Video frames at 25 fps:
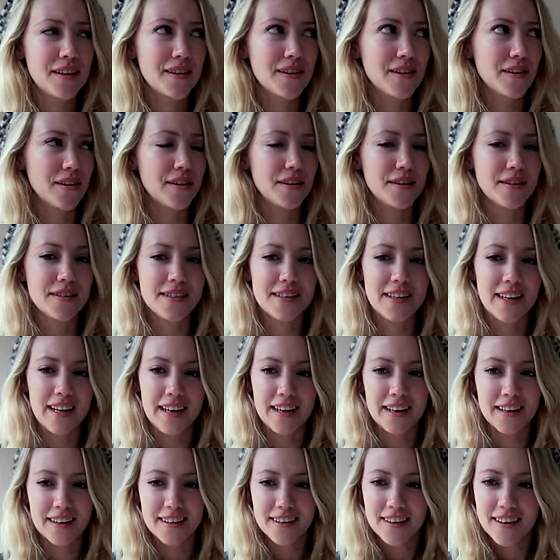
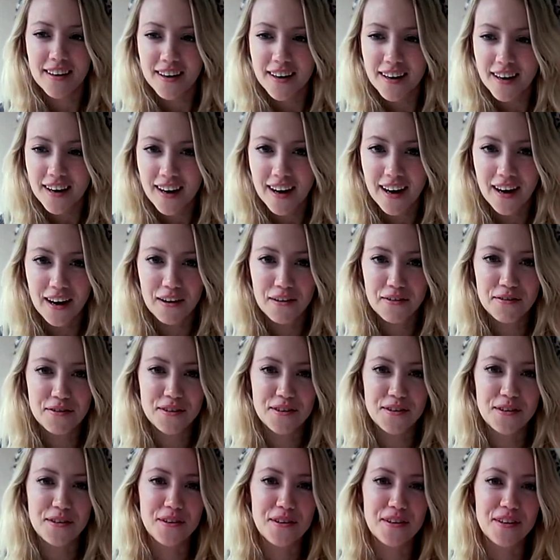Thursday
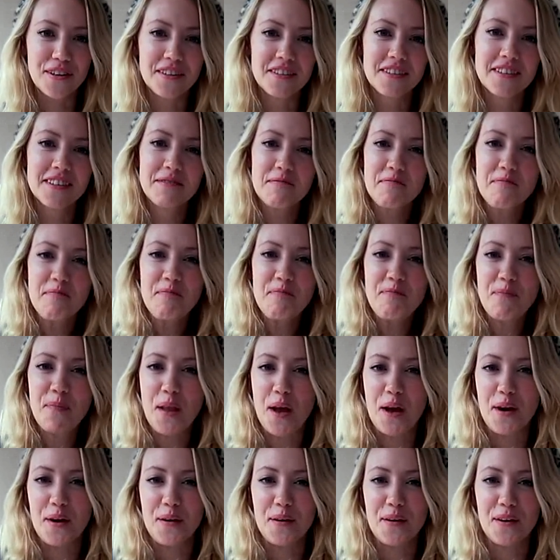afternoon.
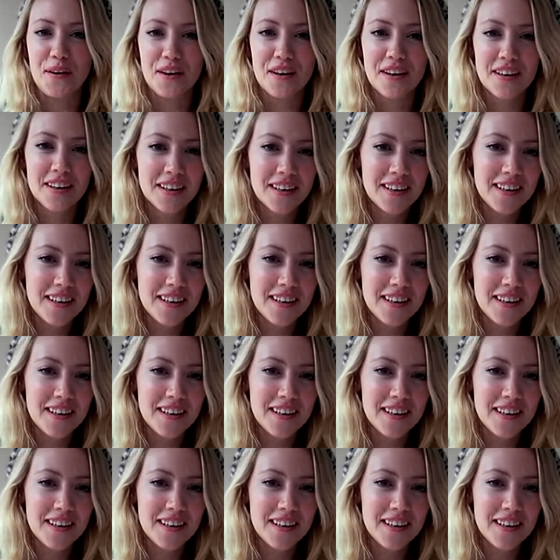I don't know.